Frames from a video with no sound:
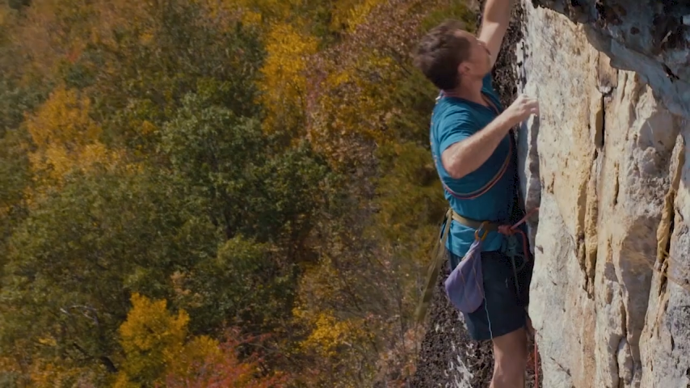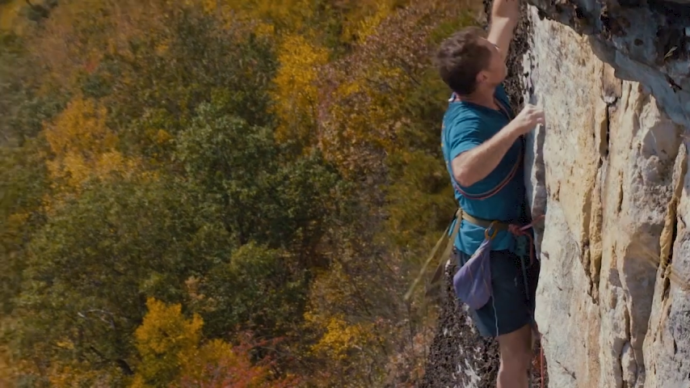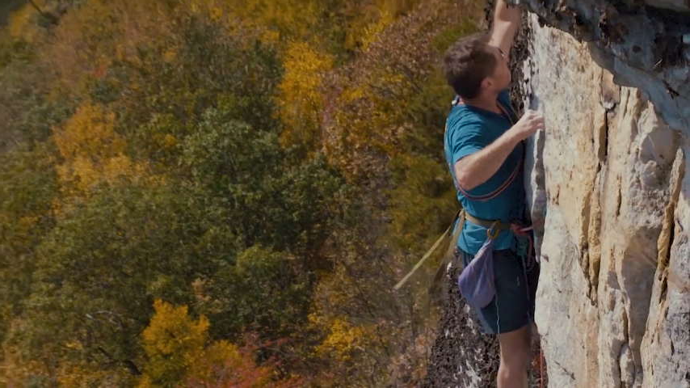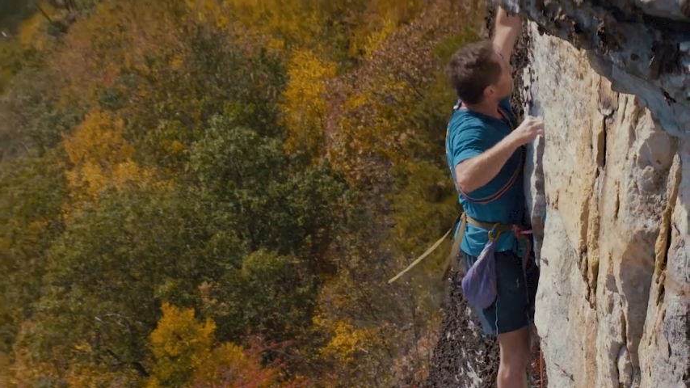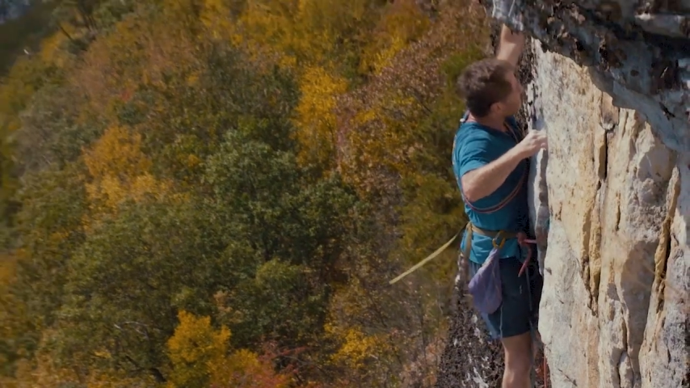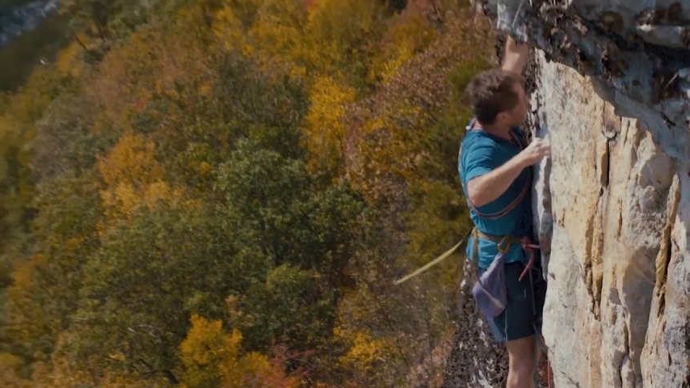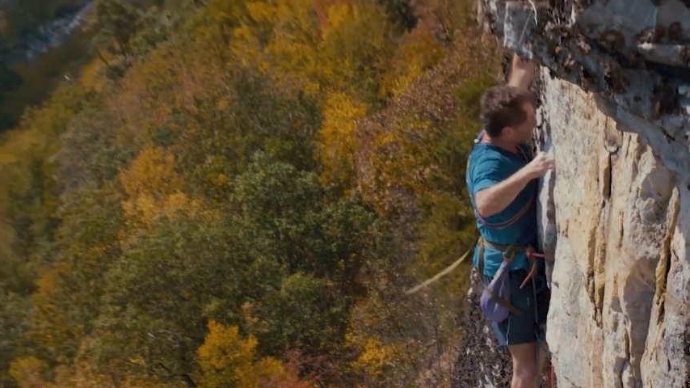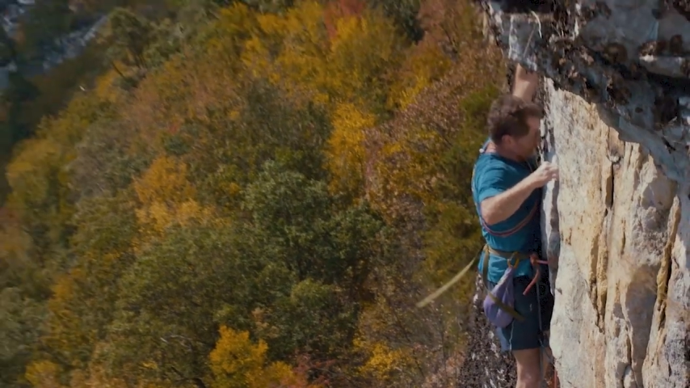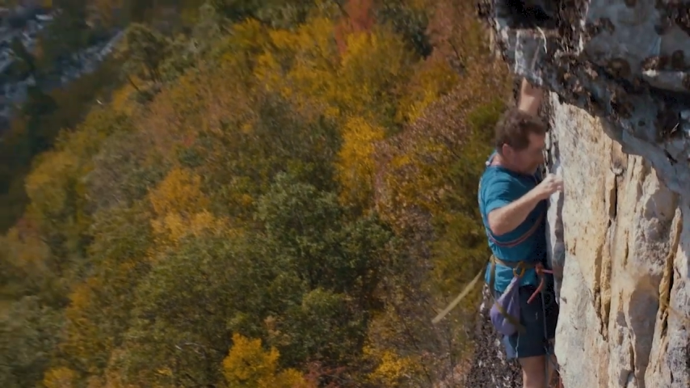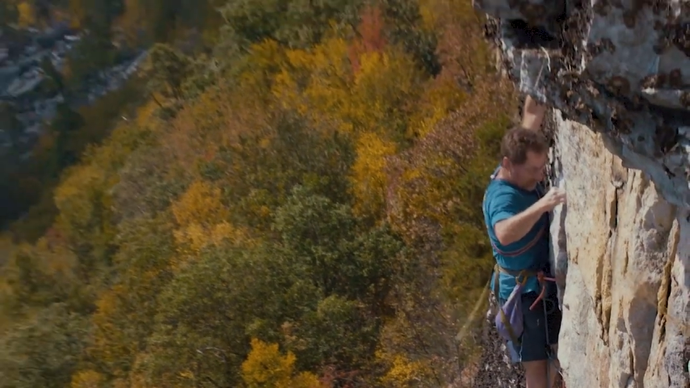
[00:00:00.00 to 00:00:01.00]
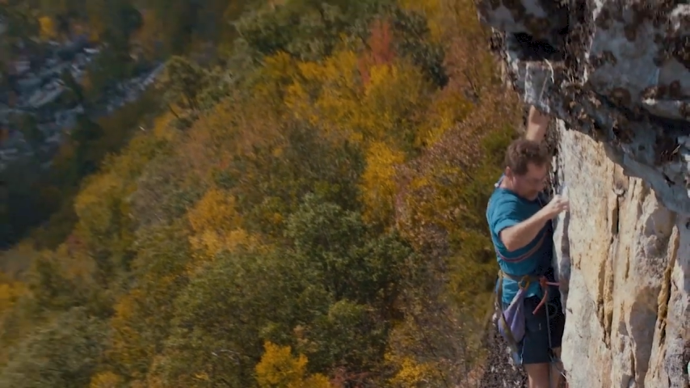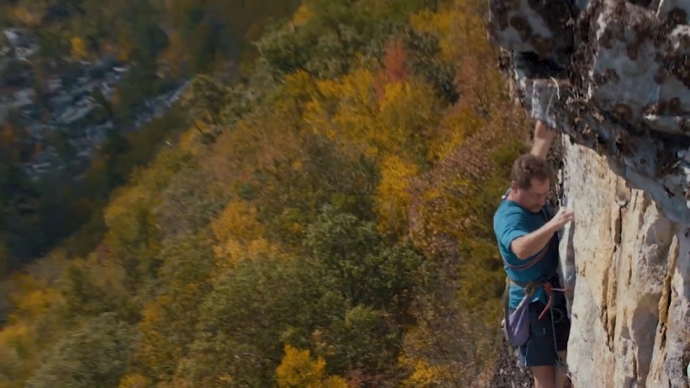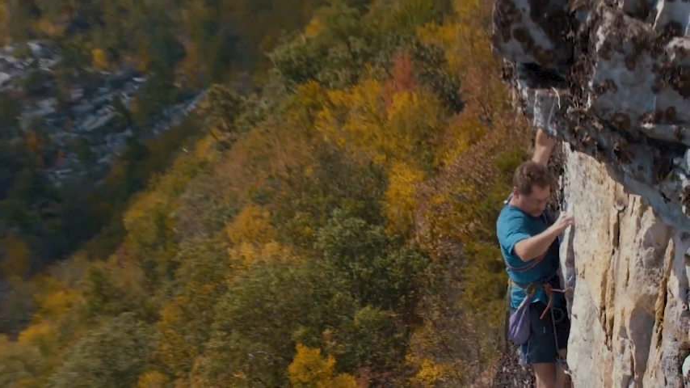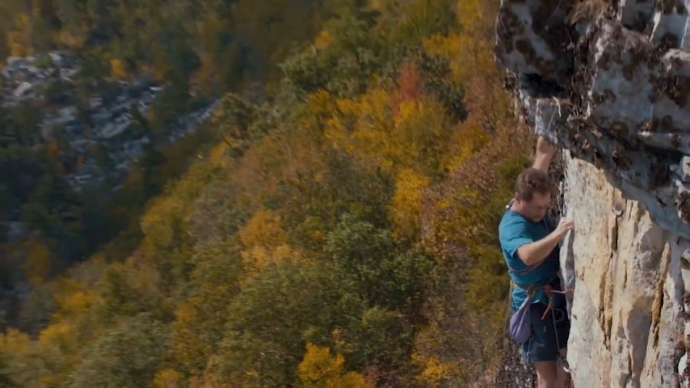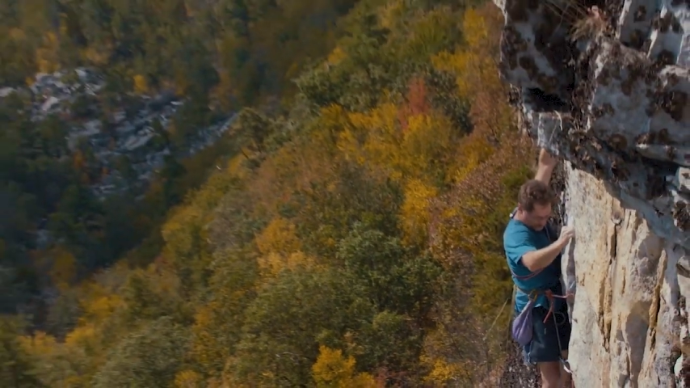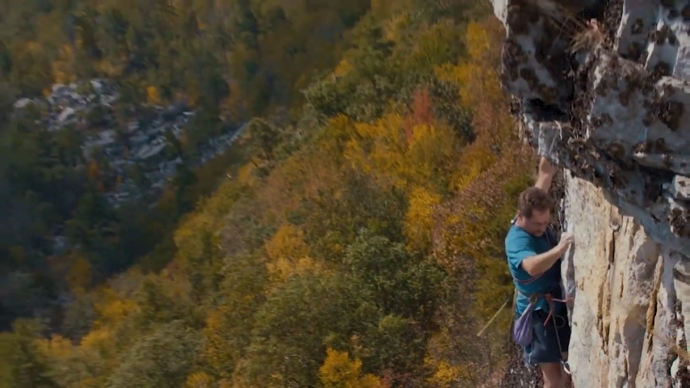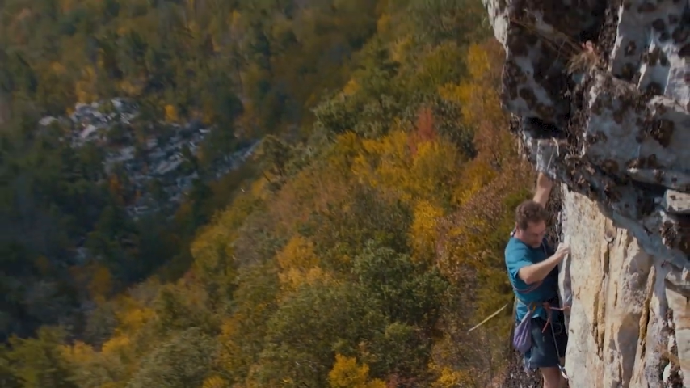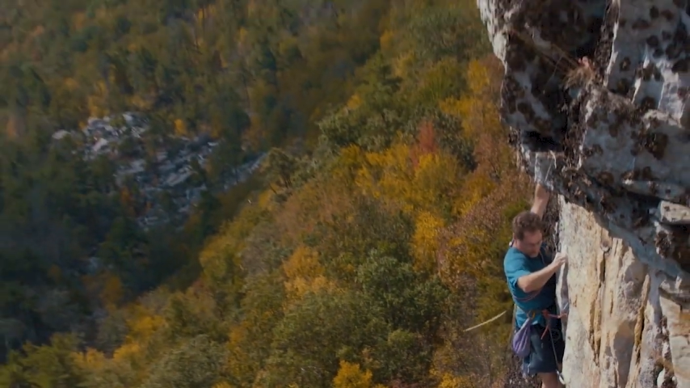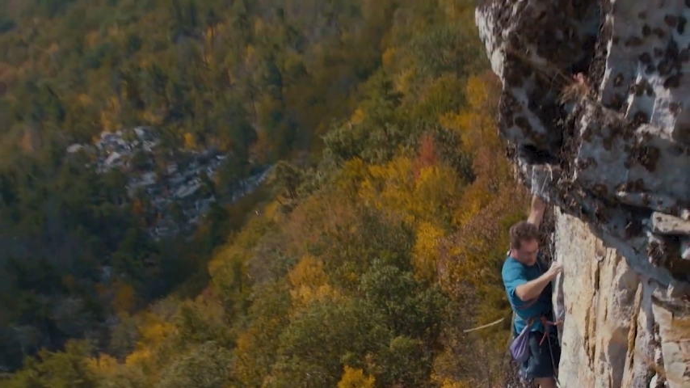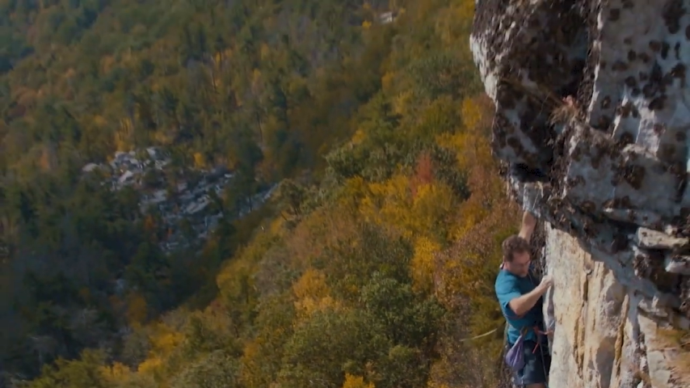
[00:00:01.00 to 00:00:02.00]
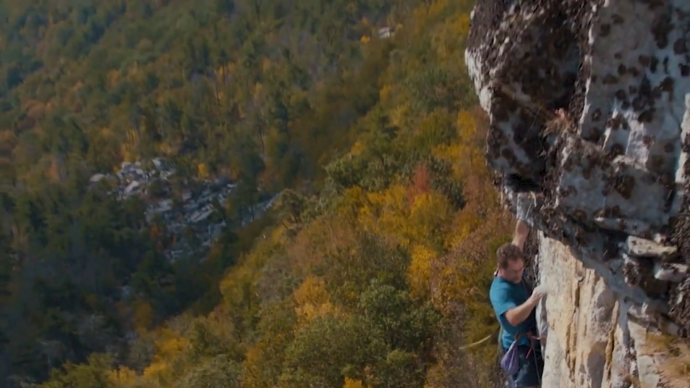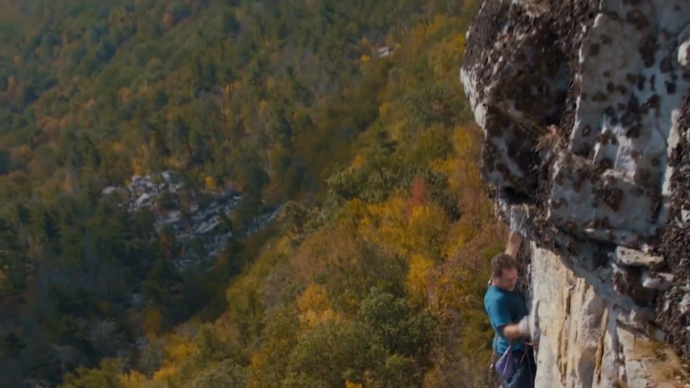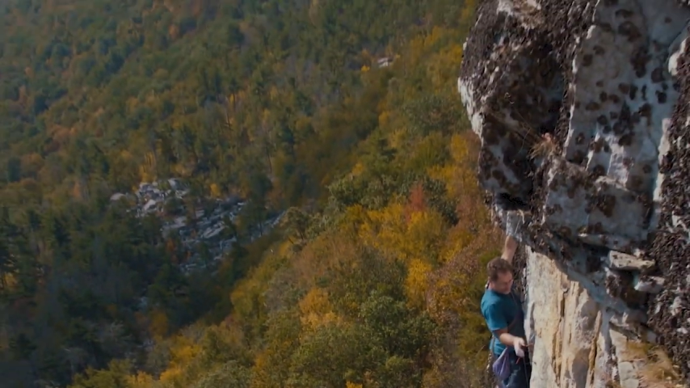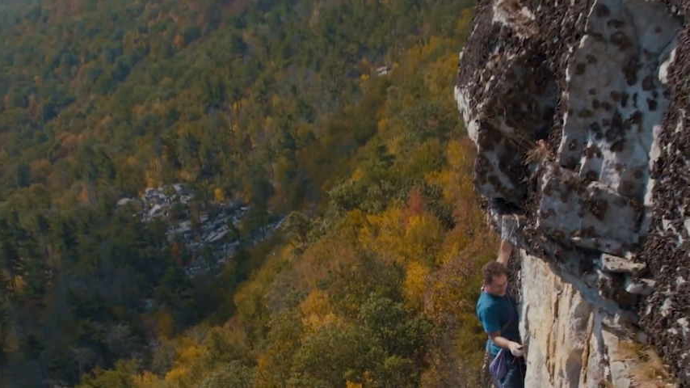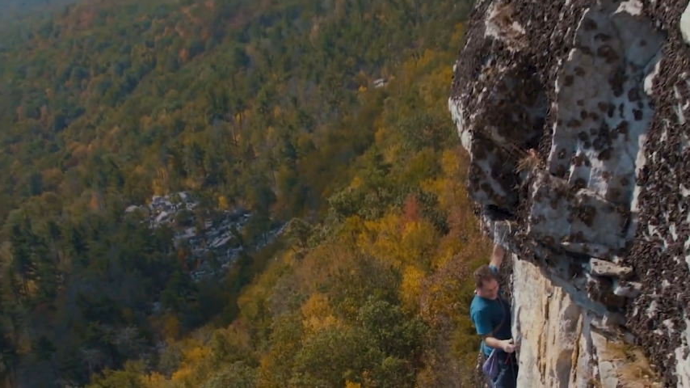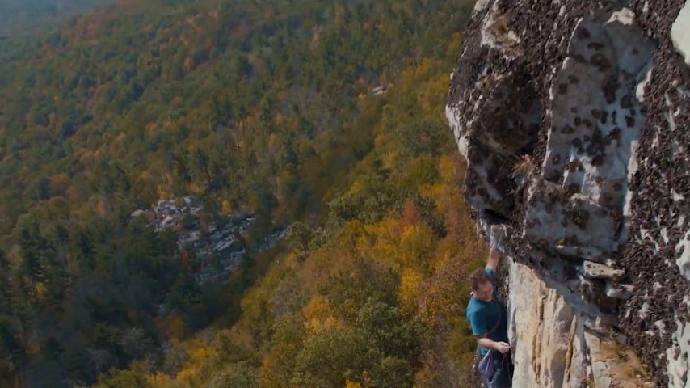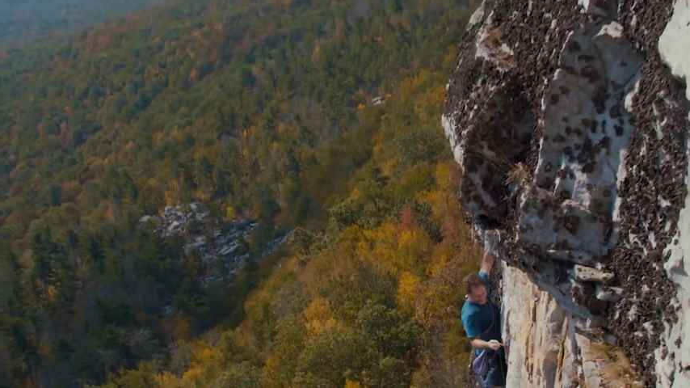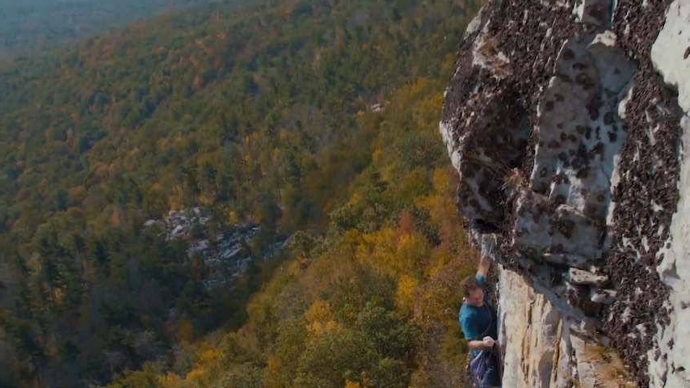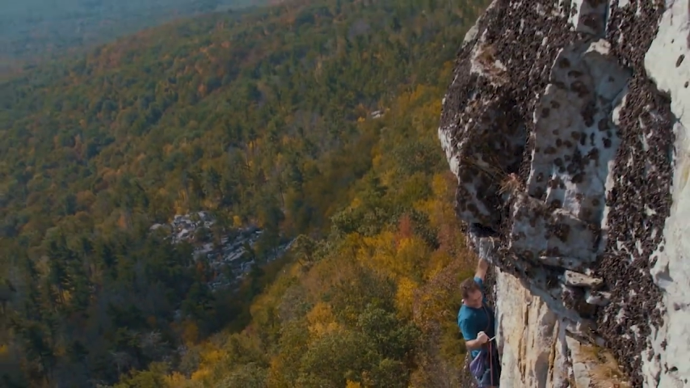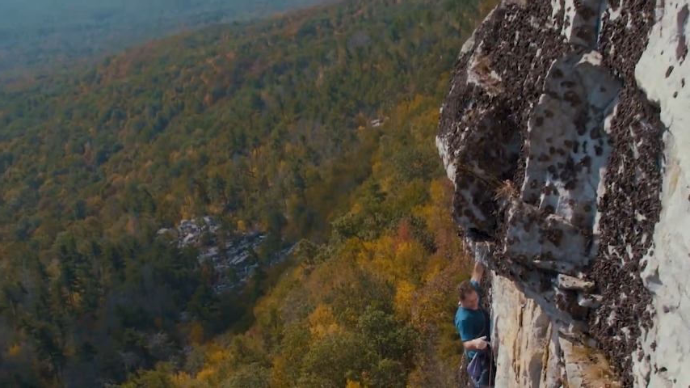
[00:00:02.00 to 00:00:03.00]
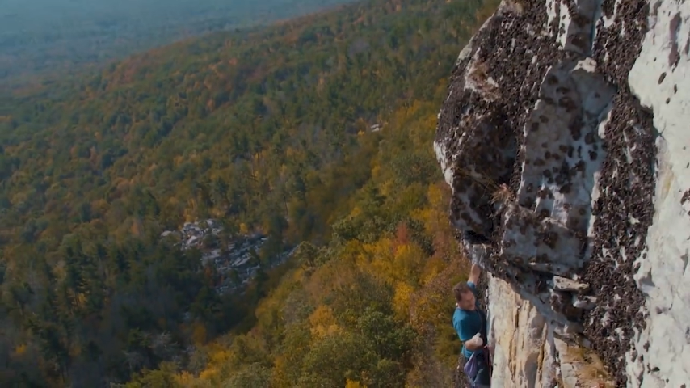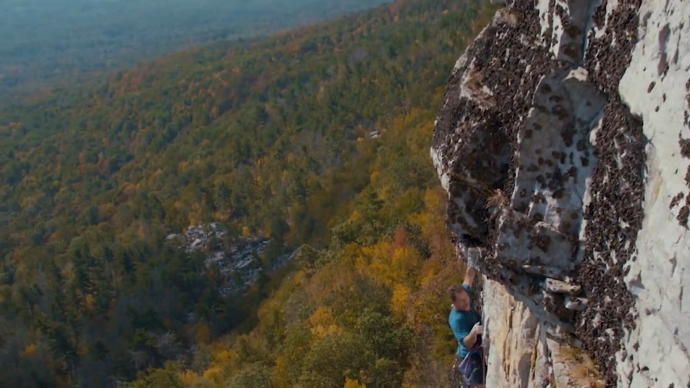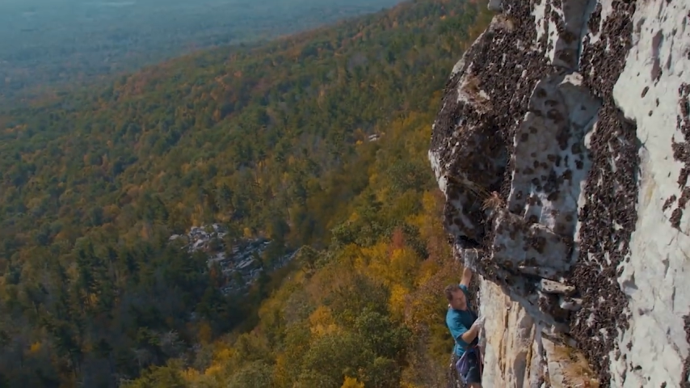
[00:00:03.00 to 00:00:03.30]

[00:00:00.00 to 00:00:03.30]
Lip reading: Nobody's mouth can be seen.